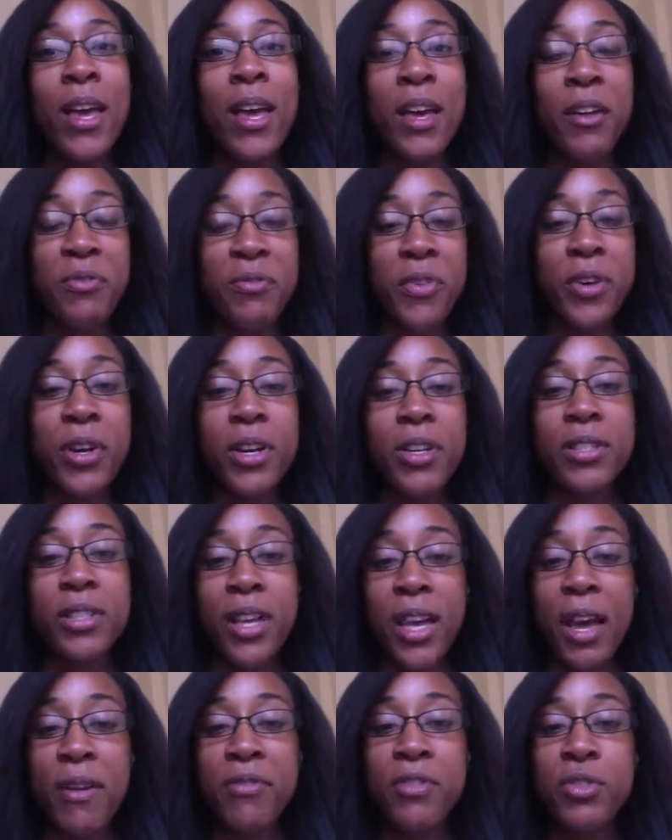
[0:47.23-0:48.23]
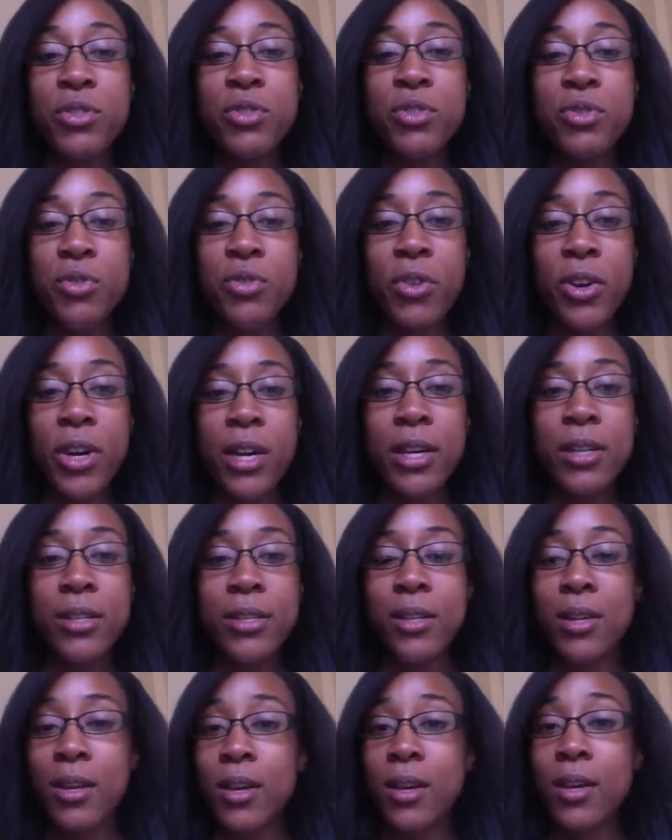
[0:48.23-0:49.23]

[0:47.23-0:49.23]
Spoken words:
In fairness, I haven't tried the